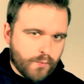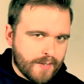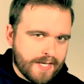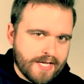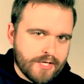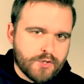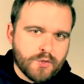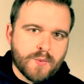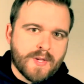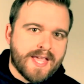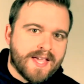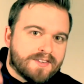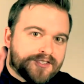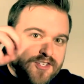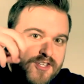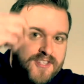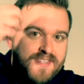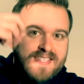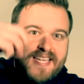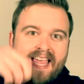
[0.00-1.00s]
It's
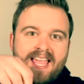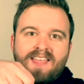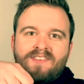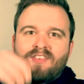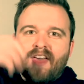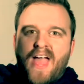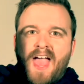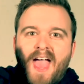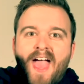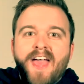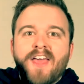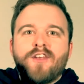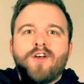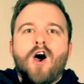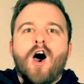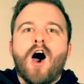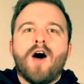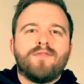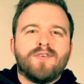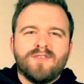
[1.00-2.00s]
Kids Church with
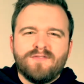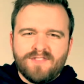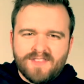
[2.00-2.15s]
PJ.